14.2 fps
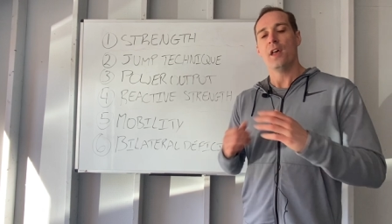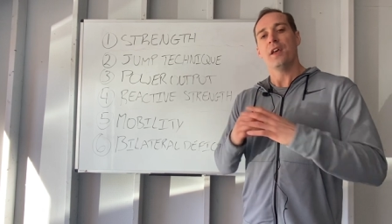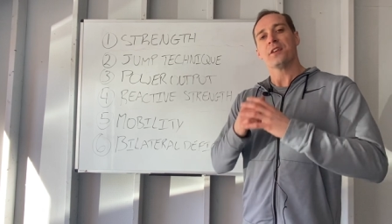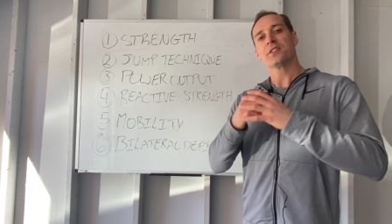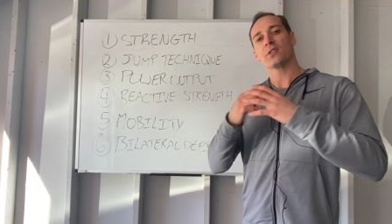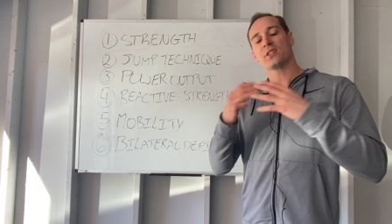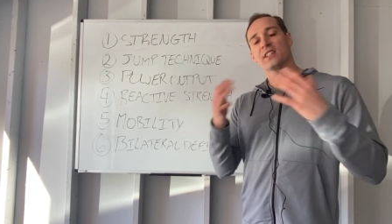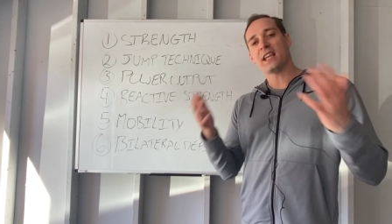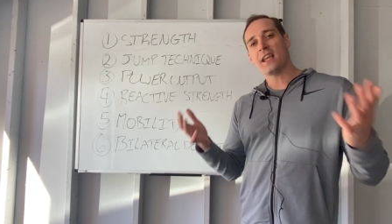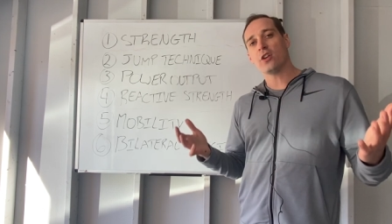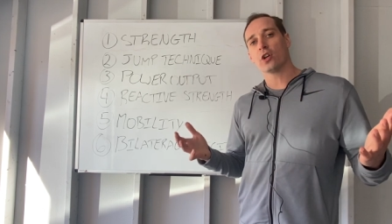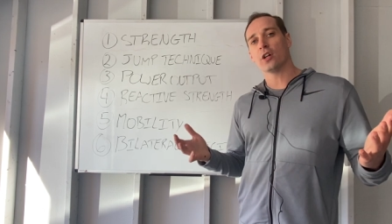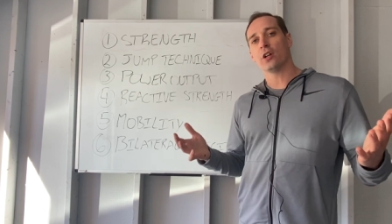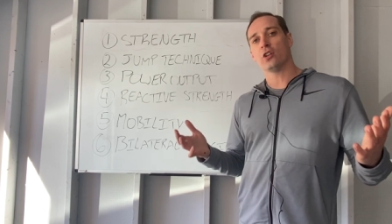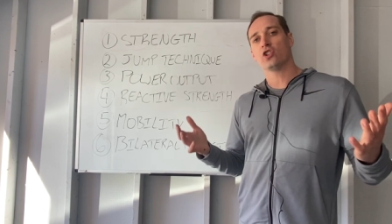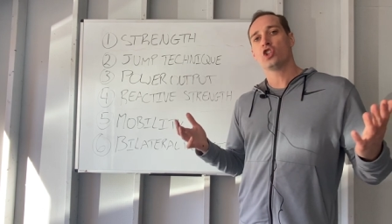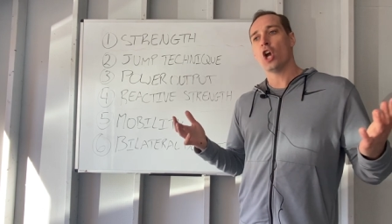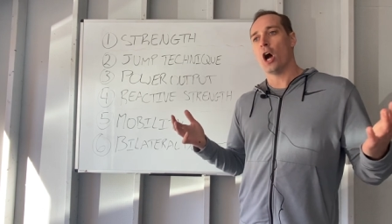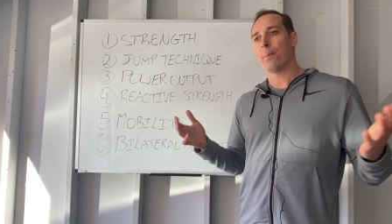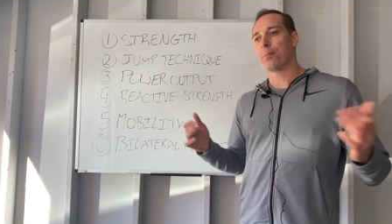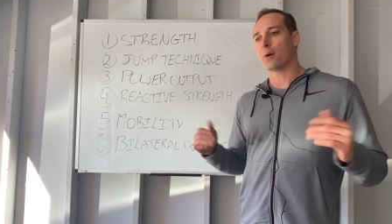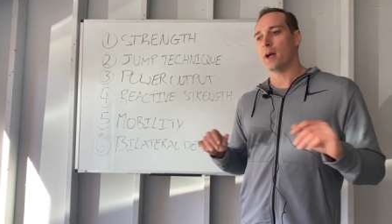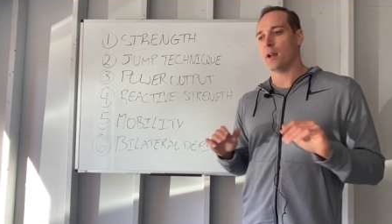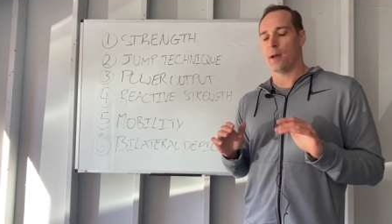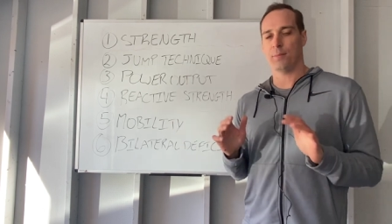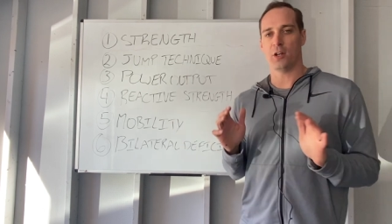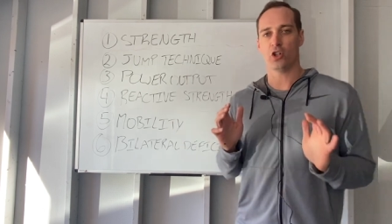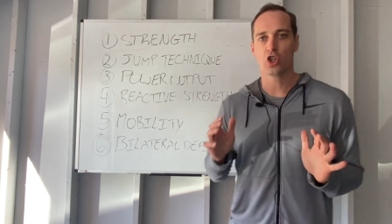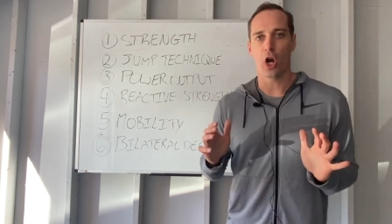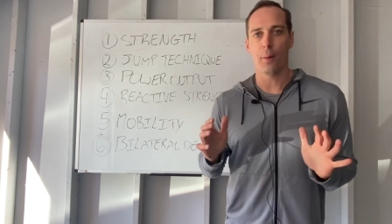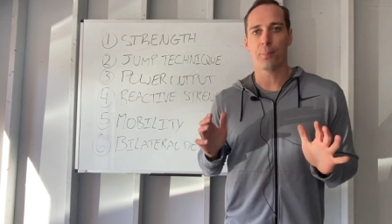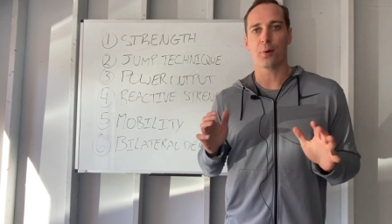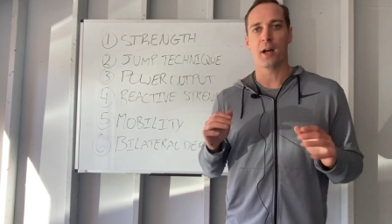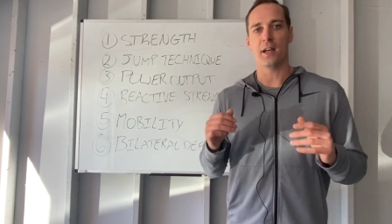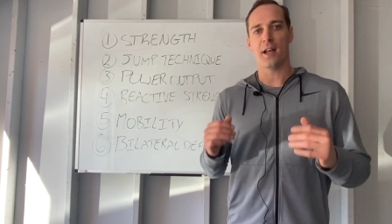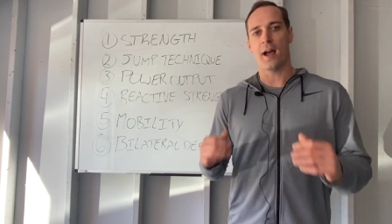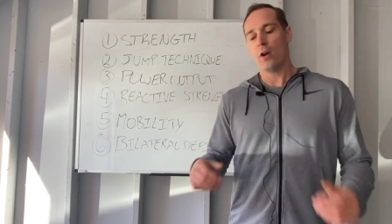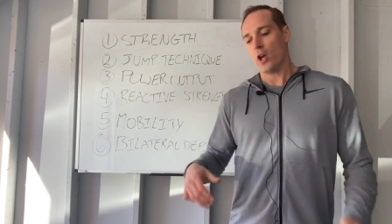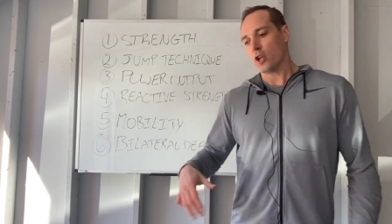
So say you're going to jump, right? I'm going to jump right now.